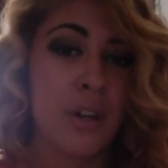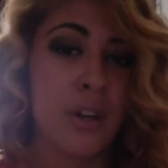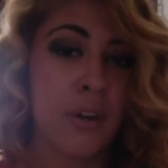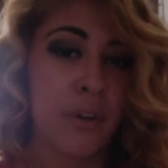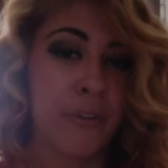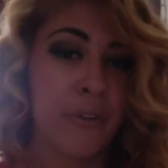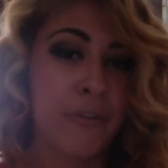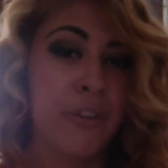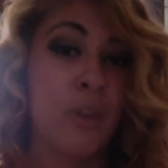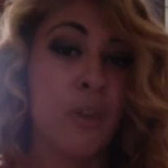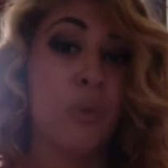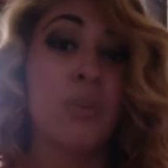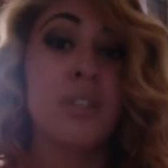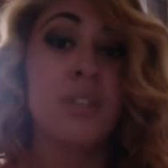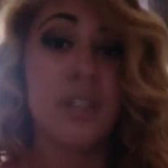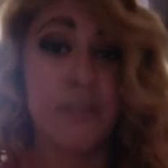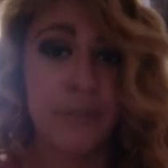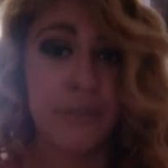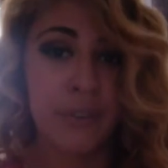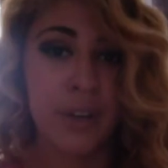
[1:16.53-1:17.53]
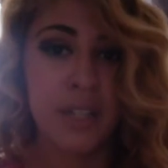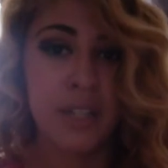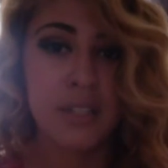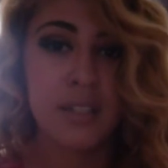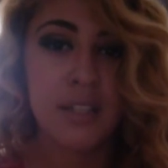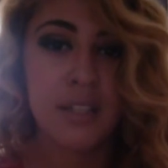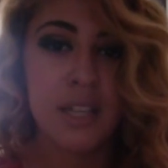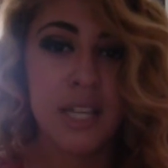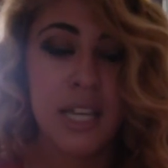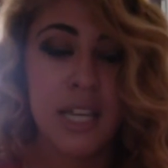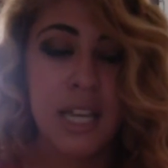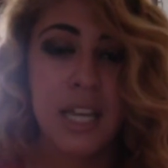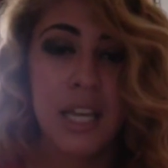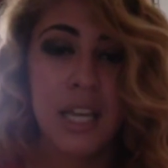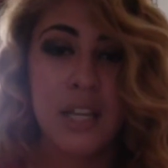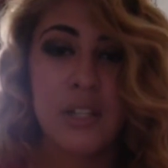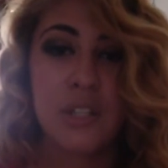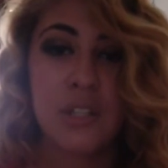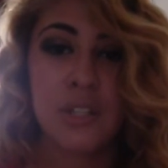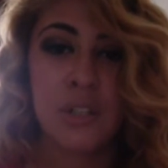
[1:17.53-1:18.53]
or feel different.
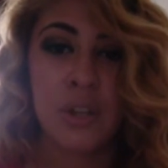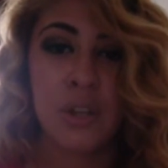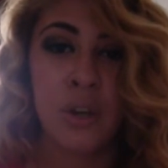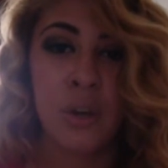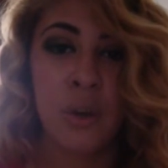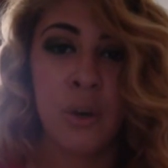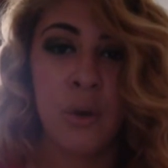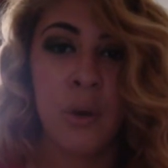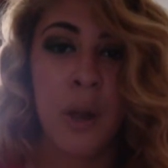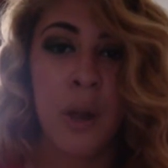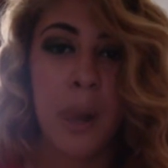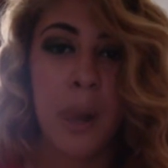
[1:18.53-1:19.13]
So,